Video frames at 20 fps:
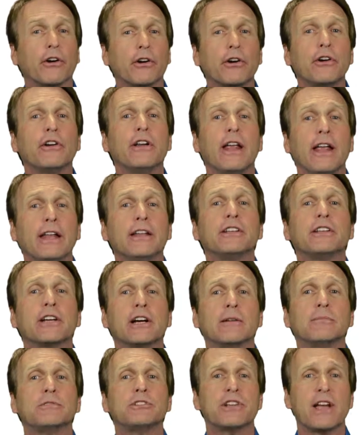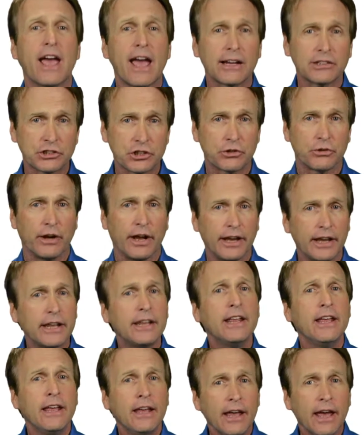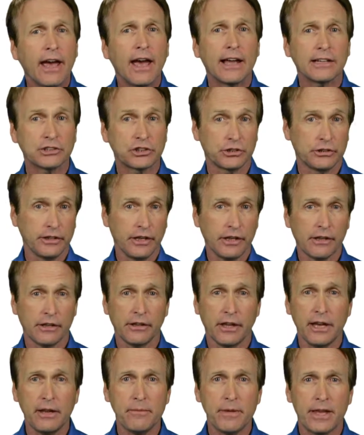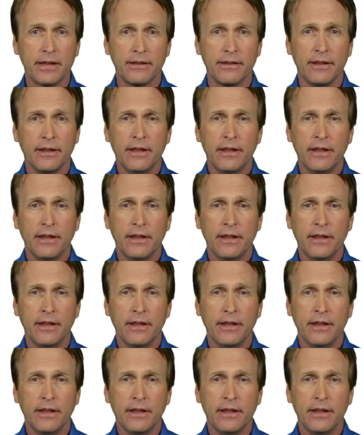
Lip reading: Earned Income Tax Credit actually claim it.